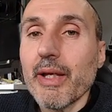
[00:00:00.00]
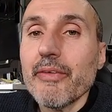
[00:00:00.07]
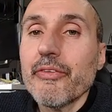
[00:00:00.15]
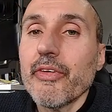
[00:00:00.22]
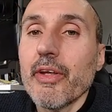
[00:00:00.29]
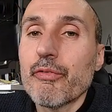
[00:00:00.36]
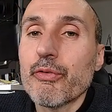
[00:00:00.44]

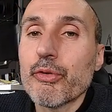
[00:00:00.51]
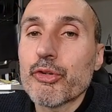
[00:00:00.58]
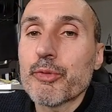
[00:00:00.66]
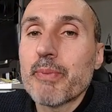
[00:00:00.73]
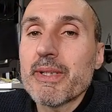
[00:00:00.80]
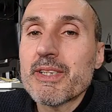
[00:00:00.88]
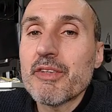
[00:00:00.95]
see, if you
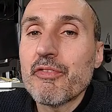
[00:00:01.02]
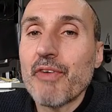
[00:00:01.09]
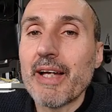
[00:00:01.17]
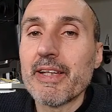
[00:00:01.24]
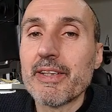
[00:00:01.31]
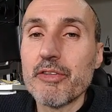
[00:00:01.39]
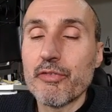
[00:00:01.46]
specify
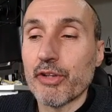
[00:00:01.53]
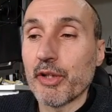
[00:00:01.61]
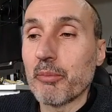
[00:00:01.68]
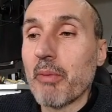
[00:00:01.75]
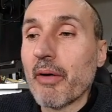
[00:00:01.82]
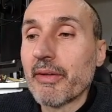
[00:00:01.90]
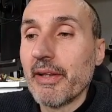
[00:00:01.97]
a different
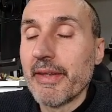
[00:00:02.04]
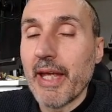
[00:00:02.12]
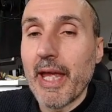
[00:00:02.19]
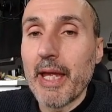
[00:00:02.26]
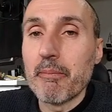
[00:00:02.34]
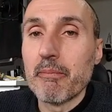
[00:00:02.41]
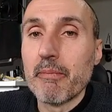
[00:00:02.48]
model
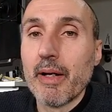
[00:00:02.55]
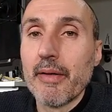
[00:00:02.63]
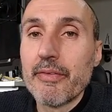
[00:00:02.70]
name,